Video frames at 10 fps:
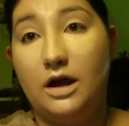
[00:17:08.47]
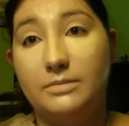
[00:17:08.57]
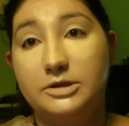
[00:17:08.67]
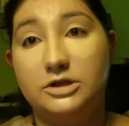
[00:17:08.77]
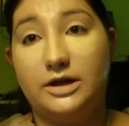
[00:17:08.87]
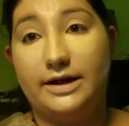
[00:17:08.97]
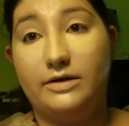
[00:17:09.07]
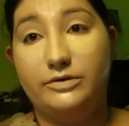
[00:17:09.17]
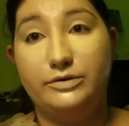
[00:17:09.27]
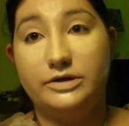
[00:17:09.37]
I'm just trying
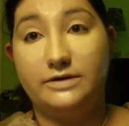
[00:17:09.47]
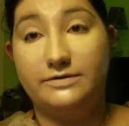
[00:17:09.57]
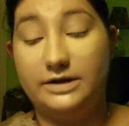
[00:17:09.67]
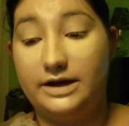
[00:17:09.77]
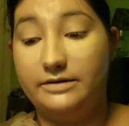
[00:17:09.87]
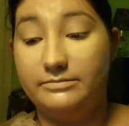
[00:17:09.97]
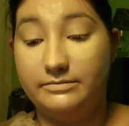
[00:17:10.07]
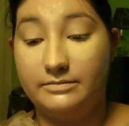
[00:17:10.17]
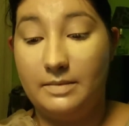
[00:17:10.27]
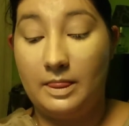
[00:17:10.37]
out new stuff today.
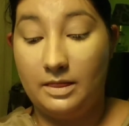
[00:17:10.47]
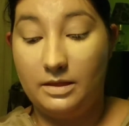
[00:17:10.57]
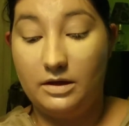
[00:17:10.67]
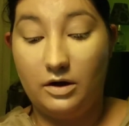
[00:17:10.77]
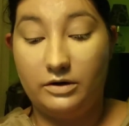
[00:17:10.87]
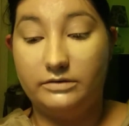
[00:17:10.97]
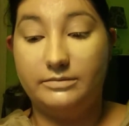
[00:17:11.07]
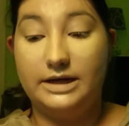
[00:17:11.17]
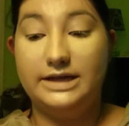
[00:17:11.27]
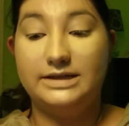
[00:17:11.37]
Or,
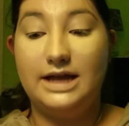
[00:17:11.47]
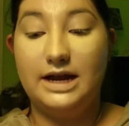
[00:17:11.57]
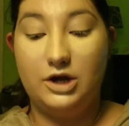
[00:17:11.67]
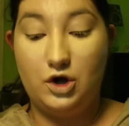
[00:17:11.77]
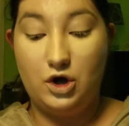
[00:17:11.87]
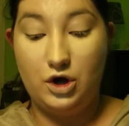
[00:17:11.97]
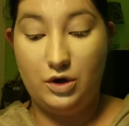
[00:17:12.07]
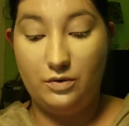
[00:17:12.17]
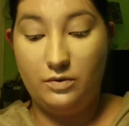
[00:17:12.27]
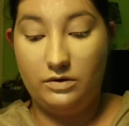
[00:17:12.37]
it's not
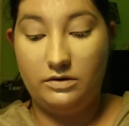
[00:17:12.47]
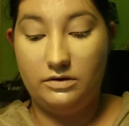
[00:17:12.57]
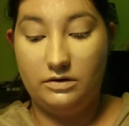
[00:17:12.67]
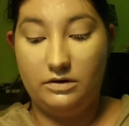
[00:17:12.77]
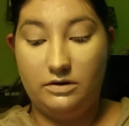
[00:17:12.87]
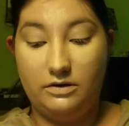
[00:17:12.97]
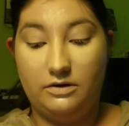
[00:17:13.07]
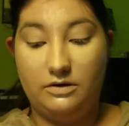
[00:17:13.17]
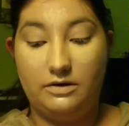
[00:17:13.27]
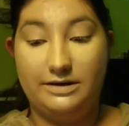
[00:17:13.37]
new,
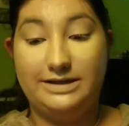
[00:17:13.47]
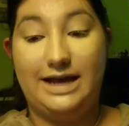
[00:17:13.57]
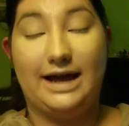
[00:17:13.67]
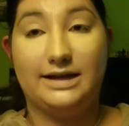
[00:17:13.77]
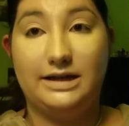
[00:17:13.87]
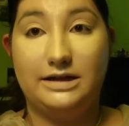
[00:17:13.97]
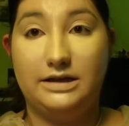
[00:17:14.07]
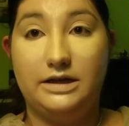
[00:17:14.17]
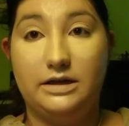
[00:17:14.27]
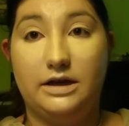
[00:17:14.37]

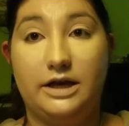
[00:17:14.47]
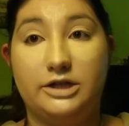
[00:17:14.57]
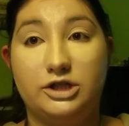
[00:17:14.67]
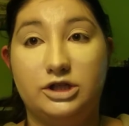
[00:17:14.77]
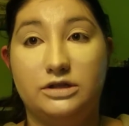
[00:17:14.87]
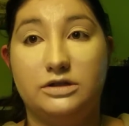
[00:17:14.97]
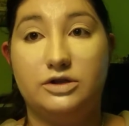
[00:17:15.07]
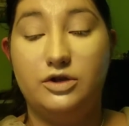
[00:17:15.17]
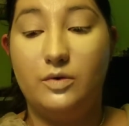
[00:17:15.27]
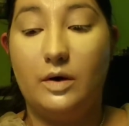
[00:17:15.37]
technically. It's
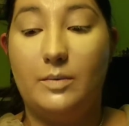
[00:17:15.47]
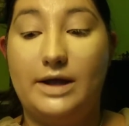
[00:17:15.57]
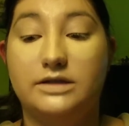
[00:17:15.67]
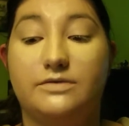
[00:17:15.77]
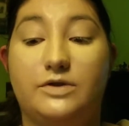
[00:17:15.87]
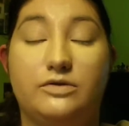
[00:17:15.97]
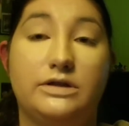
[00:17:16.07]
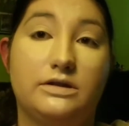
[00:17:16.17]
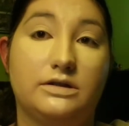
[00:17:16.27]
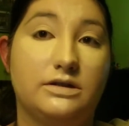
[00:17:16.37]
just newer ways of
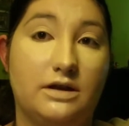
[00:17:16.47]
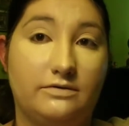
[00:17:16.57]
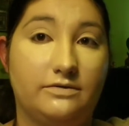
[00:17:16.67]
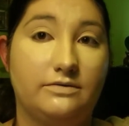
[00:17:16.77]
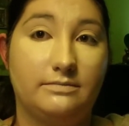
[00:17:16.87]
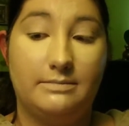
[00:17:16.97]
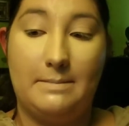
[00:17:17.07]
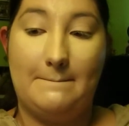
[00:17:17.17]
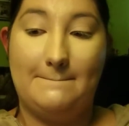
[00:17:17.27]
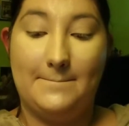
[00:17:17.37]
using the stuff
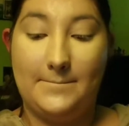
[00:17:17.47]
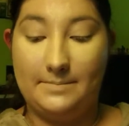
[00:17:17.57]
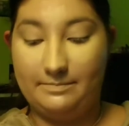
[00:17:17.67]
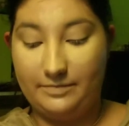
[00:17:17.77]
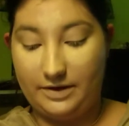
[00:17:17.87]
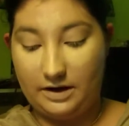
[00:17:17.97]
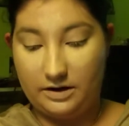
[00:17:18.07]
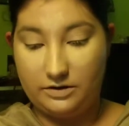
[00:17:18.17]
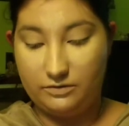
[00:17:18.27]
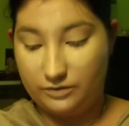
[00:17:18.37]
that
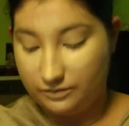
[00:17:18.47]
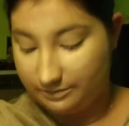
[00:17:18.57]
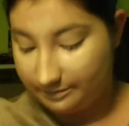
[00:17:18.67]
I use.